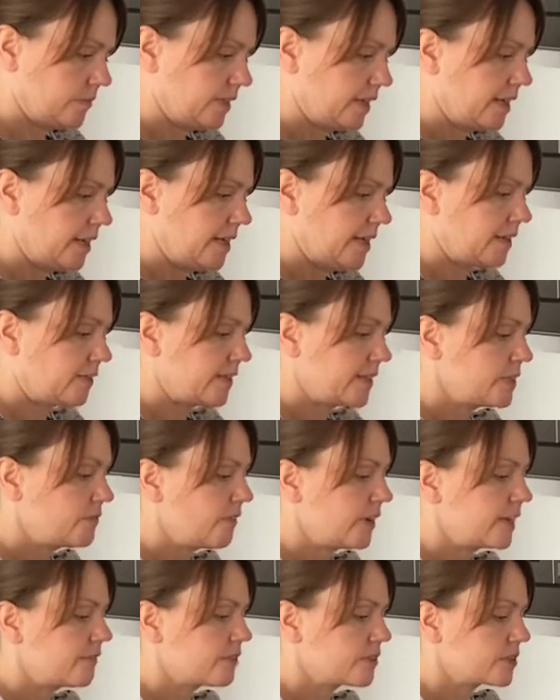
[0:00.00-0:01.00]
Now these
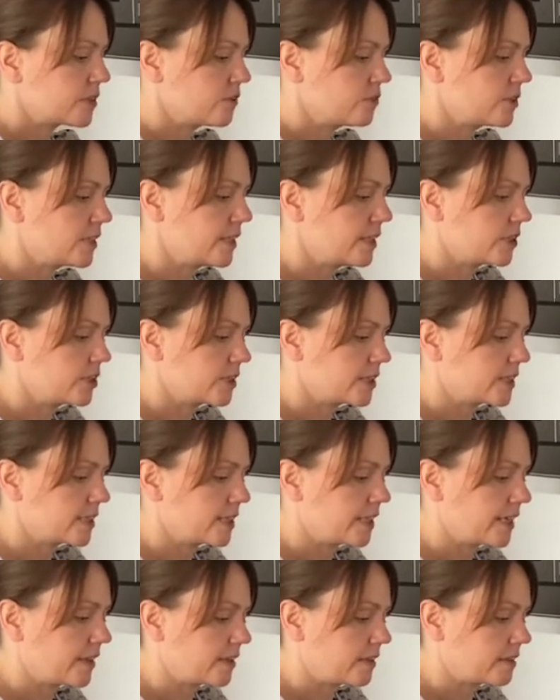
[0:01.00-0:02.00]
flavours go delicious
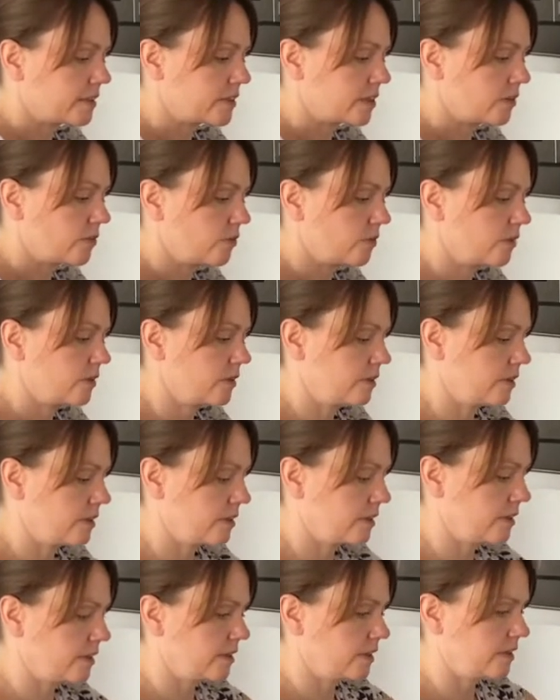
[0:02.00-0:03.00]
together, so
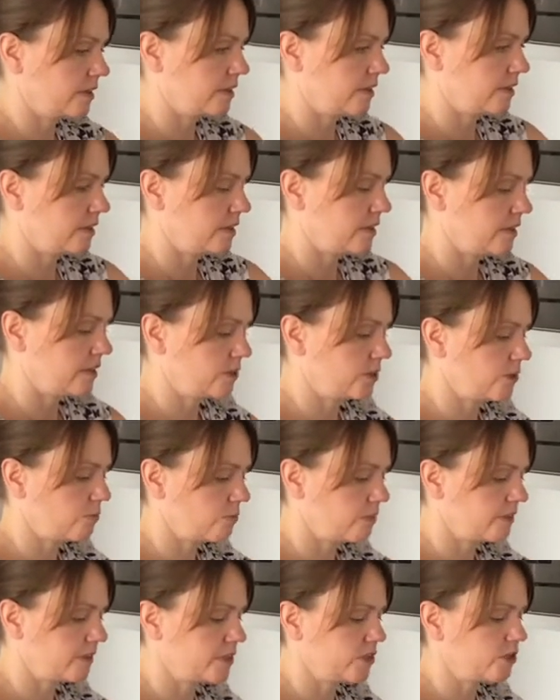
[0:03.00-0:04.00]
don't
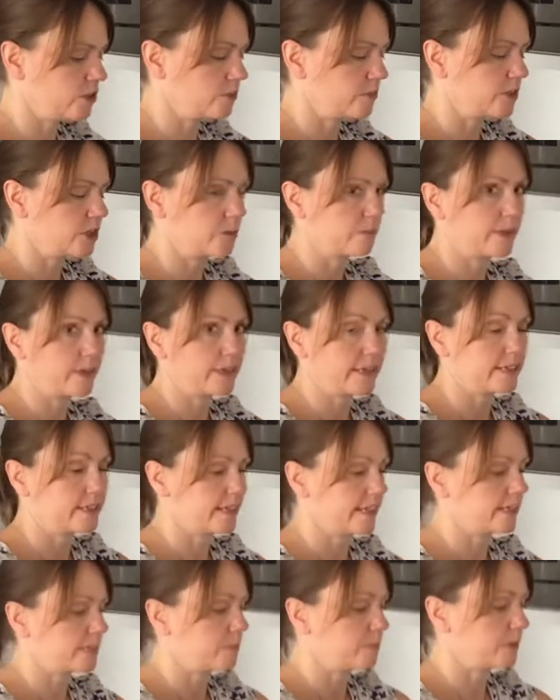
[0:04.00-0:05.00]
worry too much about
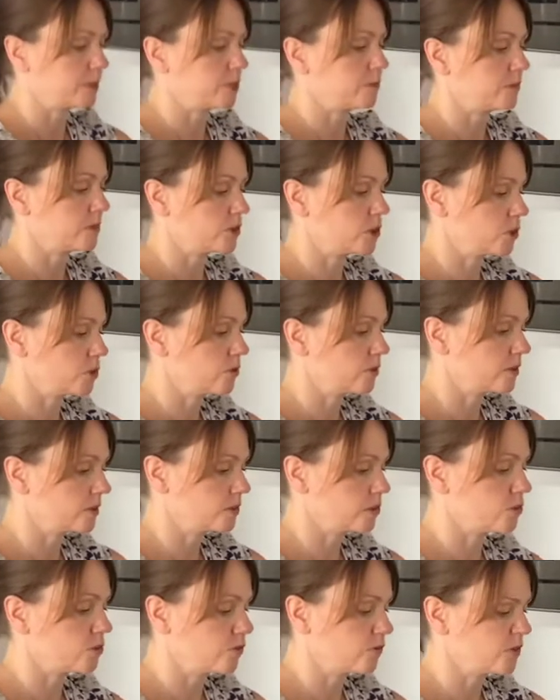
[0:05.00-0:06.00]
exact measurements. You can
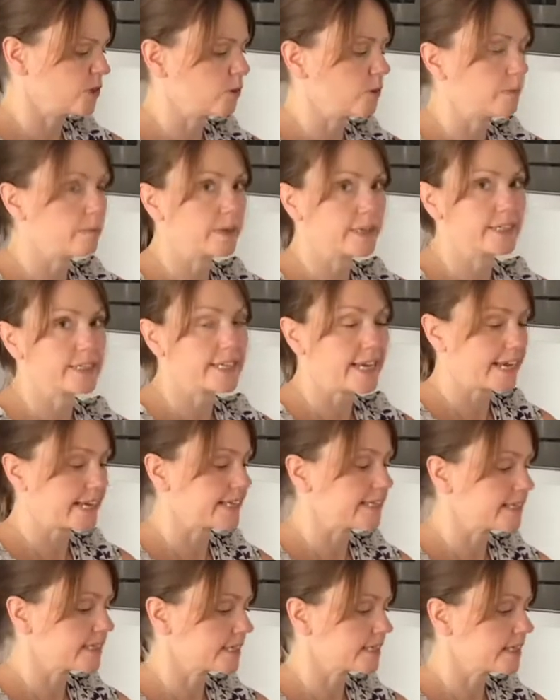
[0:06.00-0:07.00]
sort of do it by
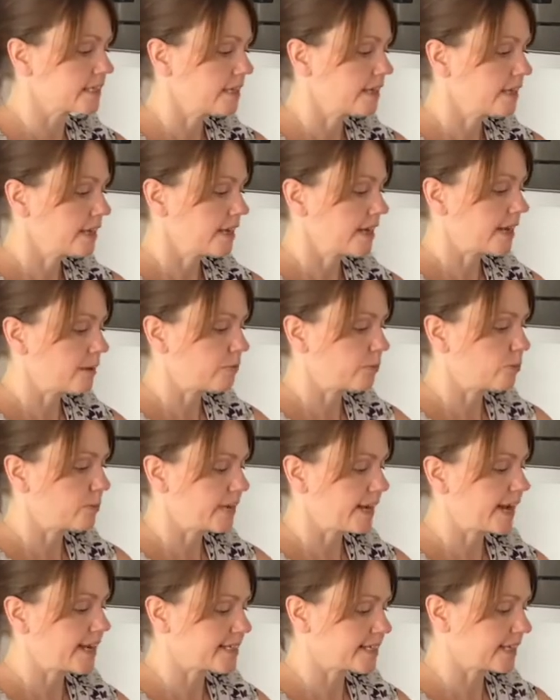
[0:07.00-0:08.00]
taste, and we'll be
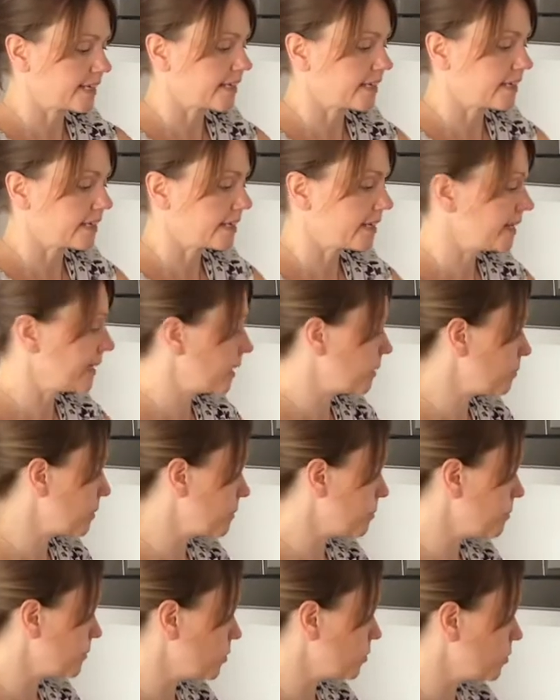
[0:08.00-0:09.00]
adding a little bit
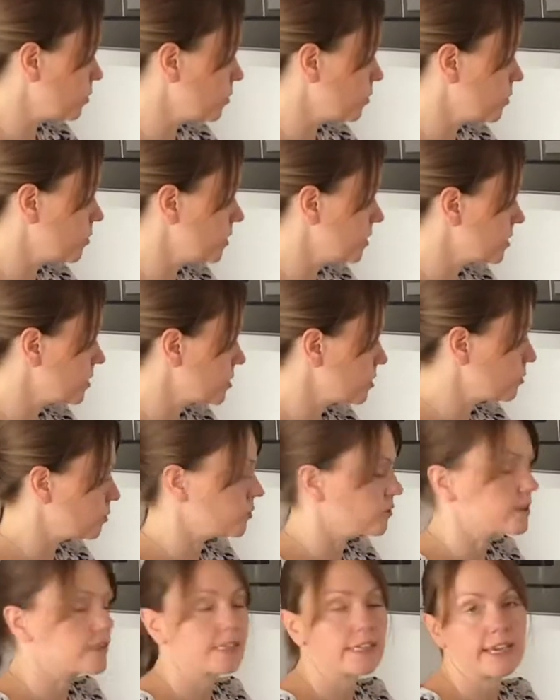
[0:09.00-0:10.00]
more
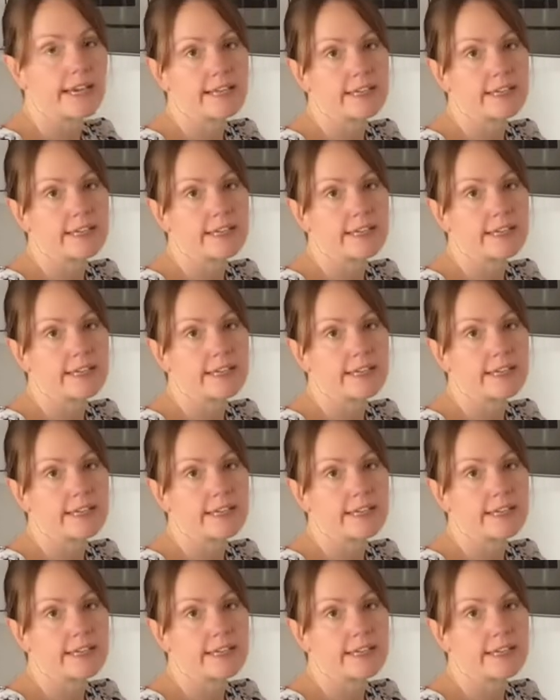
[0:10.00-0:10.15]
towards the end